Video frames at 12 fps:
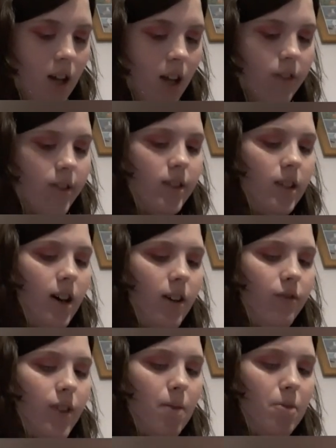The Star
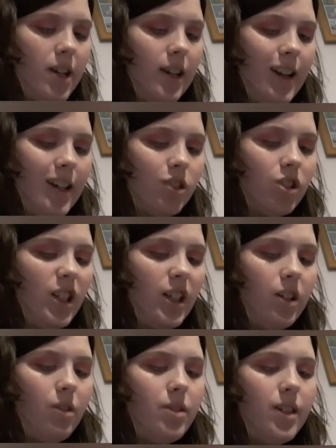Family collection
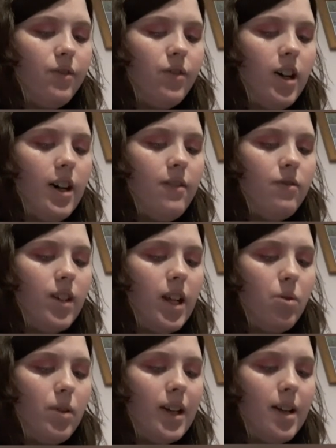included 5
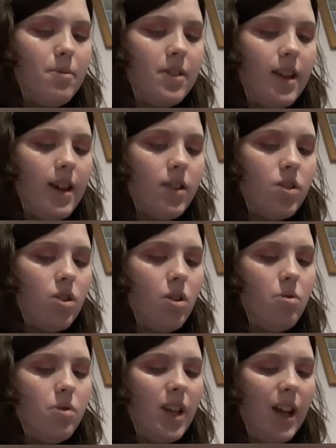liquid lipsticks,
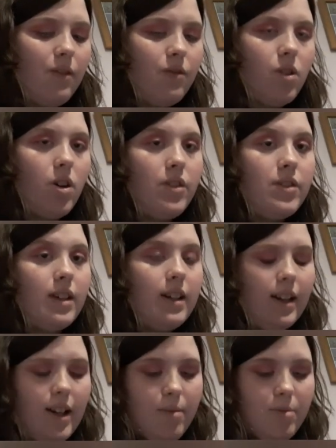2 skin frosts, and a
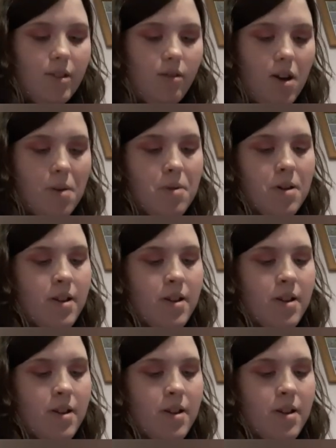lip scrub.